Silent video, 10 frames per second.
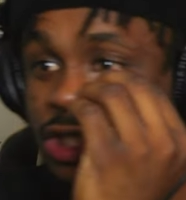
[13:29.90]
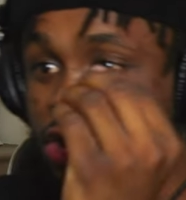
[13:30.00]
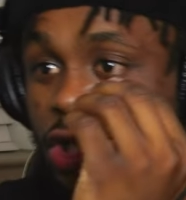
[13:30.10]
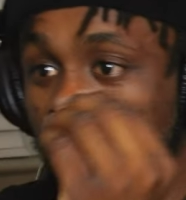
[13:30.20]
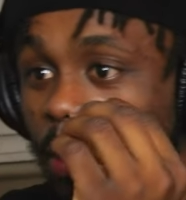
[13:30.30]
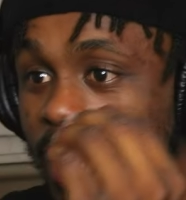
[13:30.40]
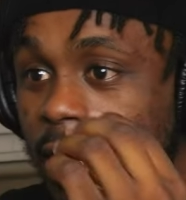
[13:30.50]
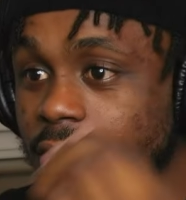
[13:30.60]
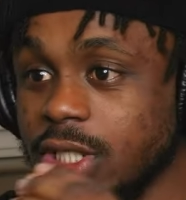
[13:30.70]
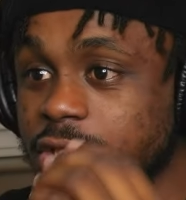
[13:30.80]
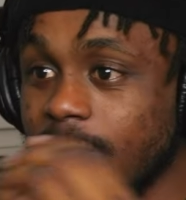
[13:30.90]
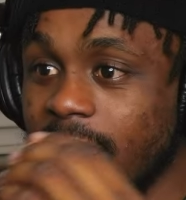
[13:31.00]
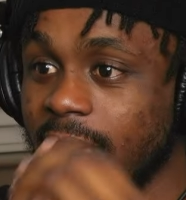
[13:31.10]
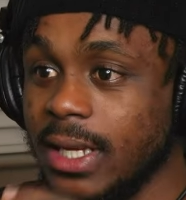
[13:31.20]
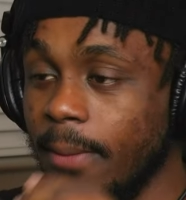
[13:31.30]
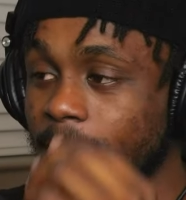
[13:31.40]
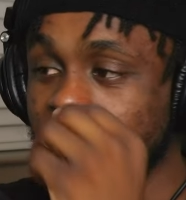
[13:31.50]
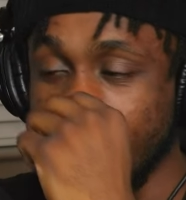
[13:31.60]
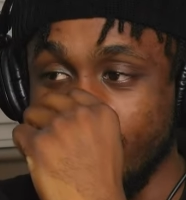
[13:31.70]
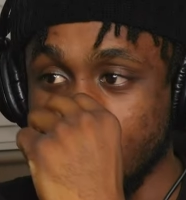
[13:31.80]
so well. This shit about to hit a billion
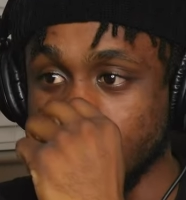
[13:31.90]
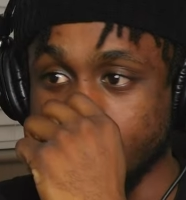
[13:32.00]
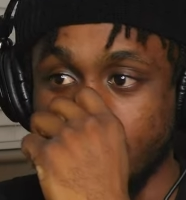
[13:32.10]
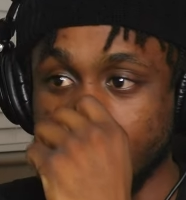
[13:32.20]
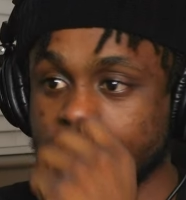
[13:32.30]
views, bro.